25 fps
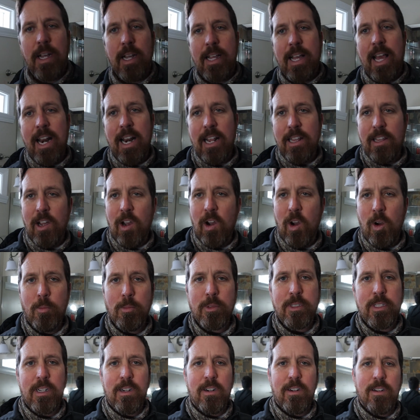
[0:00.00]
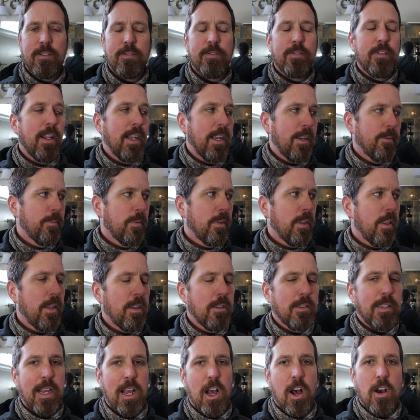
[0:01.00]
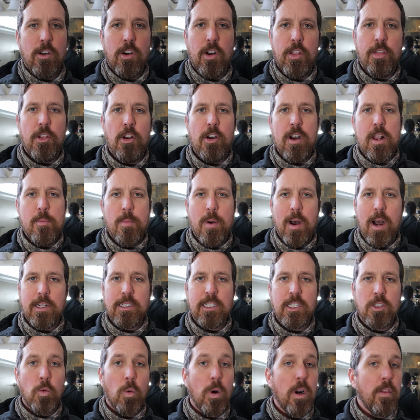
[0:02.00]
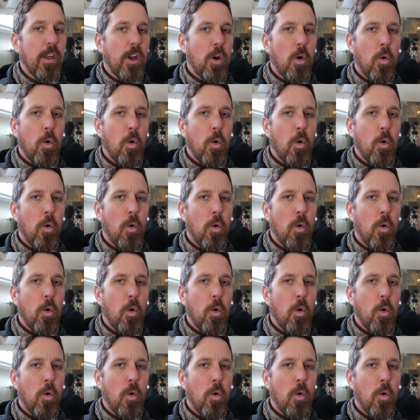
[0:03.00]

I got it at the home center for like, I think it was like $130. It's one of the